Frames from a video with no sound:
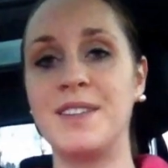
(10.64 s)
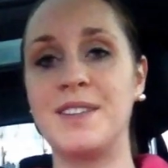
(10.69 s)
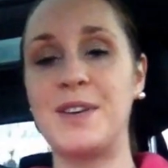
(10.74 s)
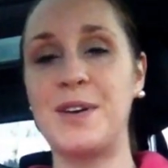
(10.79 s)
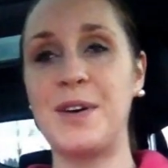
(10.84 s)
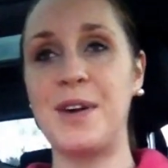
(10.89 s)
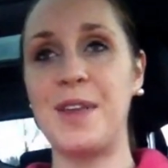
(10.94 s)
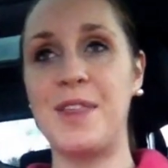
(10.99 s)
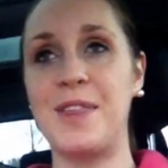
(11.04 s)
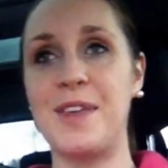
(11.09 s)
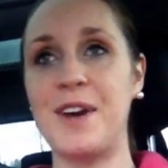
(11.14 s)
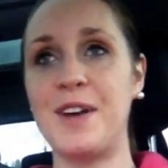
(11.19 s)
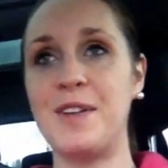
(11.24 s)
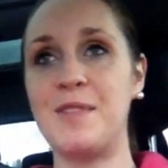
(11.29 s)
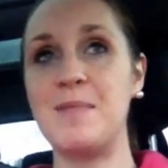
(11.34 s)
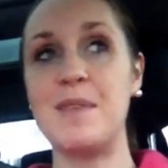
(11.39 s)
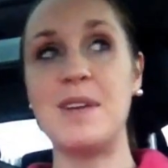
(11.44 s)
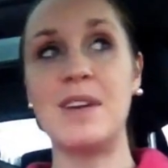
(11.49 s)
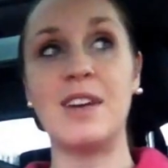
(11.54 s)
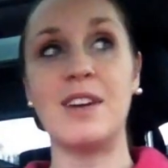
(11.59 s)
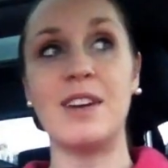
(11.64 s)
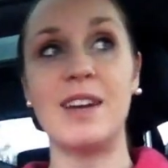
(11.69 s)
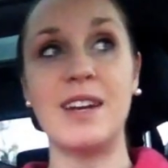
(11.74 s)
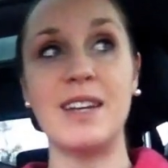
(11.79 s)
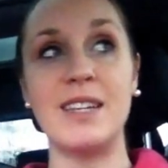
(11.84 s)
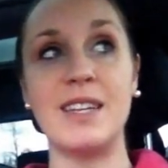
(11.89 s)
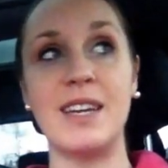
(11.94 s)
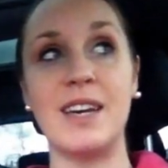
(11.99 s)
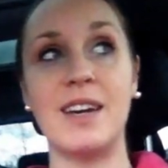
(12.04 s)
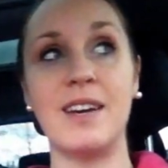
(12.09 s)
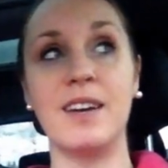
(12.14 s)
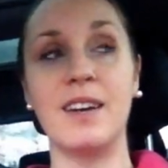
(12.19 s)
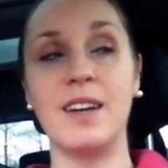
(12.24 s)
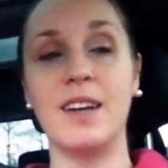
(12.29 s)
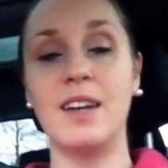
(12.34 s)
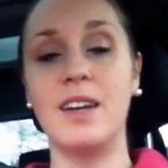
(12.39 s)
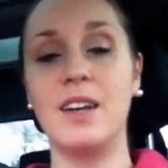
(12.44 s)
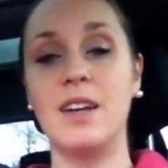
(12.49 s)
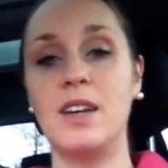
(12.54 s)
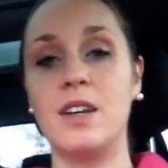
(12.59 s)
so I thought it'd be a good idea
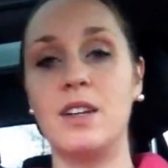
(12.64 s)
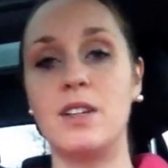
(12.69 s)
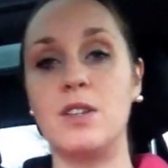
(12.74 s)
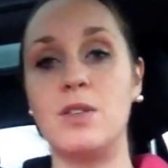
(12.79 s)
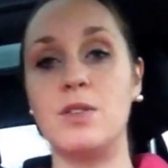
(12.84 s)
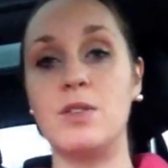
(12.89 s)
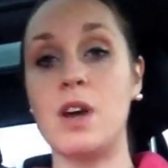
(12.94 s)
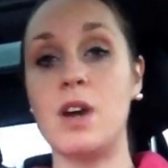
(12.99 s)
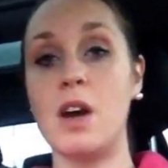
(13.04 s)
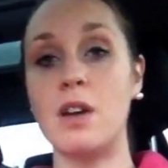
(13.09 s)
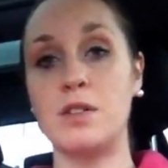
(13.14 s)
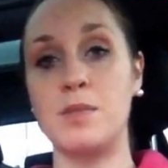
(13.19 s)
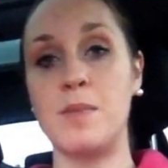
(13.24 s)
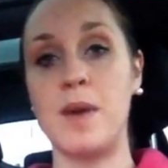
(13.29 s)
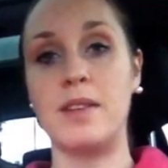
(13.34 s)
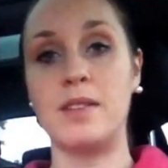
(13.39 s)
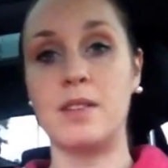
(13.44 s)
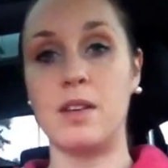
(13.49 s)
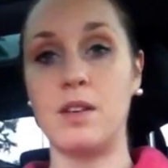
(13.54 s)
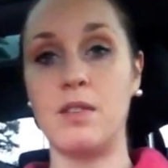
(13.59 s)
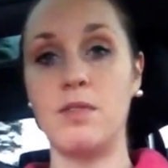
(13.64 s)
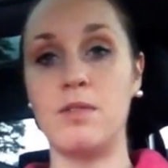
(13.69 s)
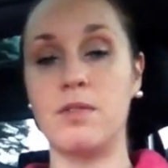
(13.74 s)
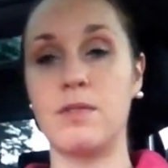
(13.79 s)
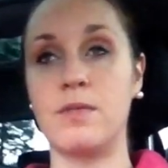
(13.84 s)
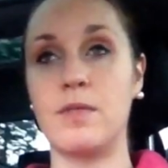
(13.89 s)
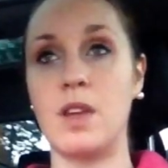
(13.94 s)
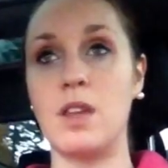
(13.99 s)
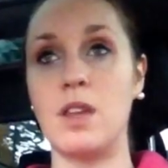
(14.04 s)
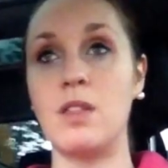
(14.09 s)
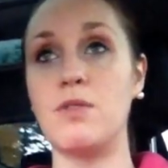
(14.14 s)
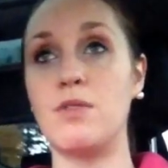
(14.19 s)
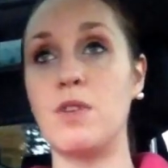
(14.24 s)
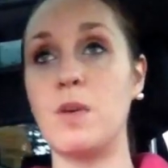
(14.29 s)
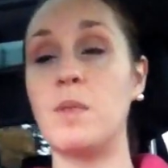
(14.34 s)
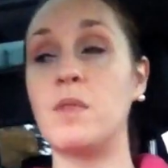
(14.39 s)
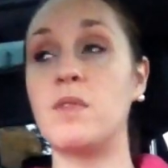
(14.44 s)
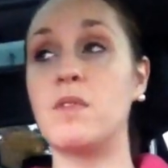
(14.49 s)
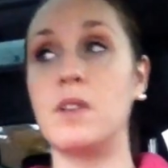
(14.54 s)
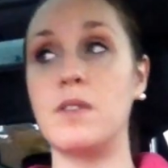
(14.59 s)
to talk to myself in the
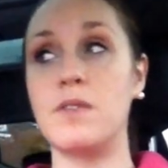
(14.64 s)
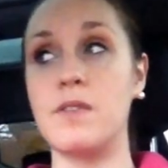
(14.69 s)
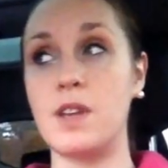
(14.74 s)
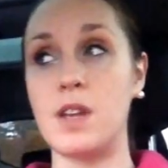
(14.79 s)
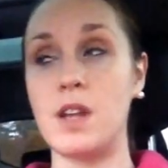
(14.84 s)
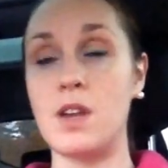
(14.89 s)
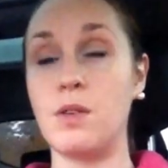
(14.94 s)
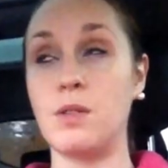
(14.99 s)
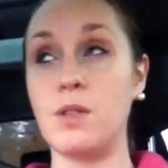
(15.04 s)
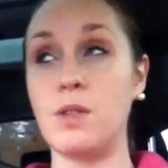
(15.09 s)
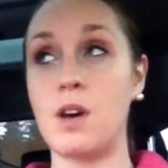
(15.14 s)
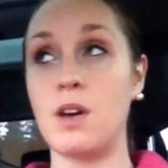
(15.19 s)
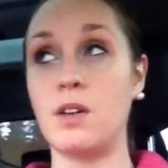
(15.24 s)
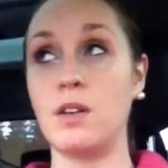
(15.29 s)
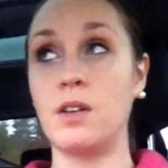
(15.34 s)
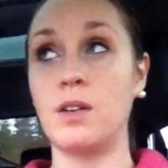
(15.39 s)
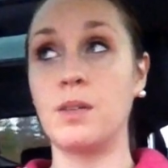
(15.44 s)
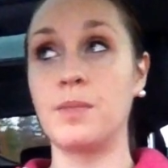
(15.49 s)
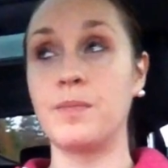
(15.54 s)
form of a video log,